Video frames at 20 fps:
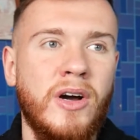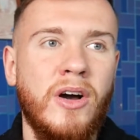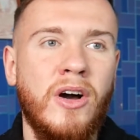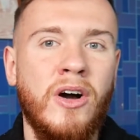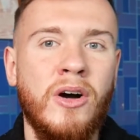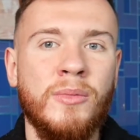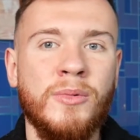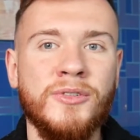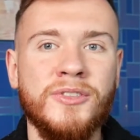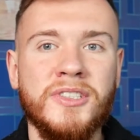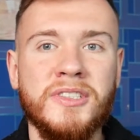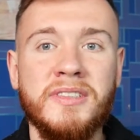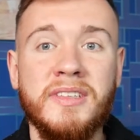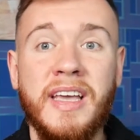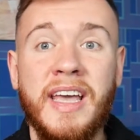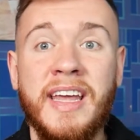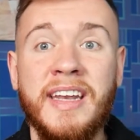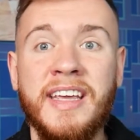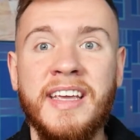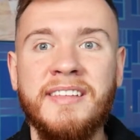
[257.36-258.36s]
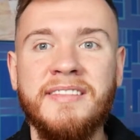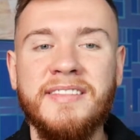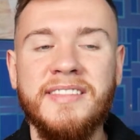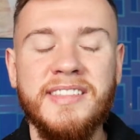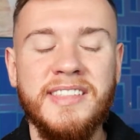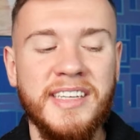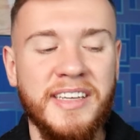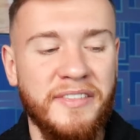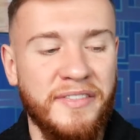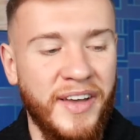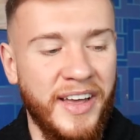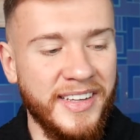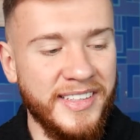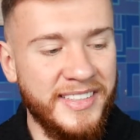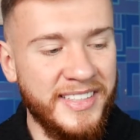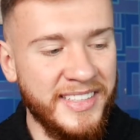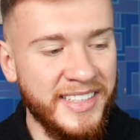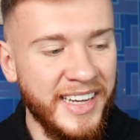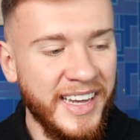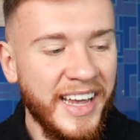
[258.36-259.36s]
almost any
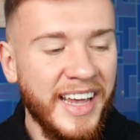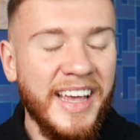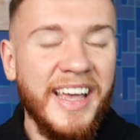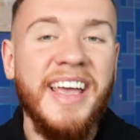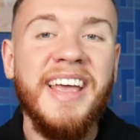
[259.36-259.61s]
defense.